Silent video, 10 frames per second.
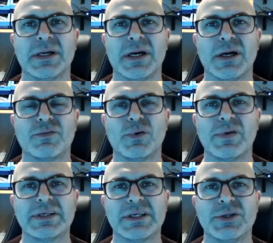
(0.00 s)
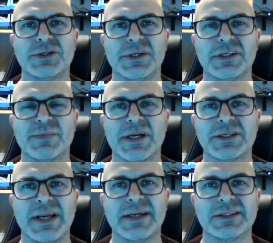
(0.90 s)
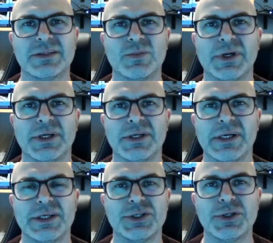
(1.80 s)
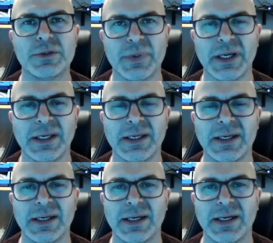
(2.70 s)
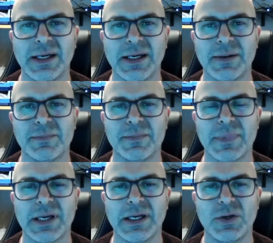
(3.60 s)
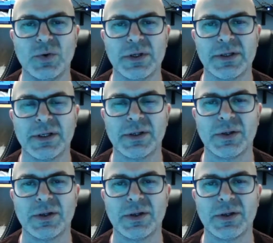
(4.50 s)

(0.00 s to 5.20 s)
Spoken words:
overall resolution is much less than what it should be, in order that,